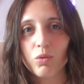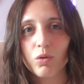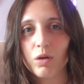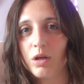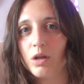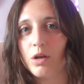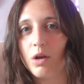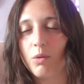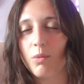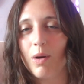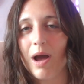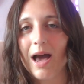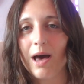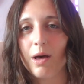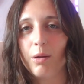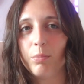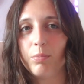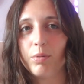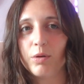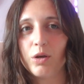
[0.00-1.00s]
you know,
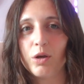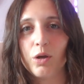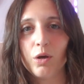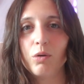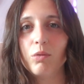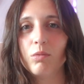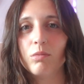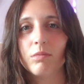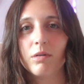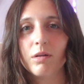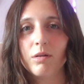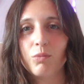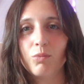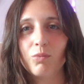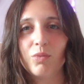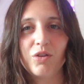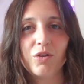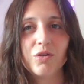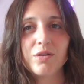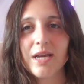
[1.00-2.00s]
help you
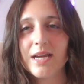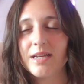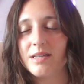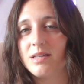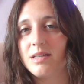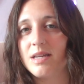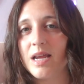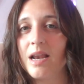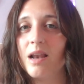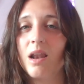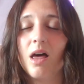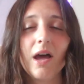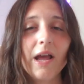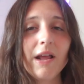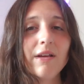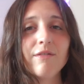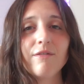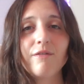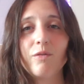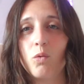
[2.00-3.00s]
with your day-to-day
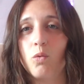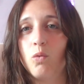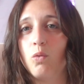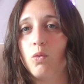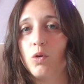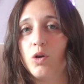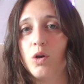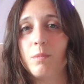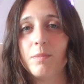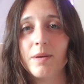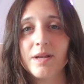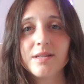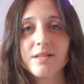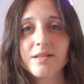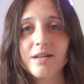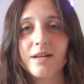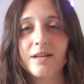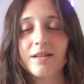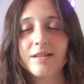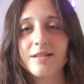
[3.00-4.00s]
life or your
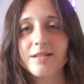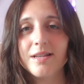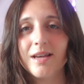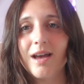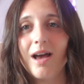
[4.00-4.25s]
business.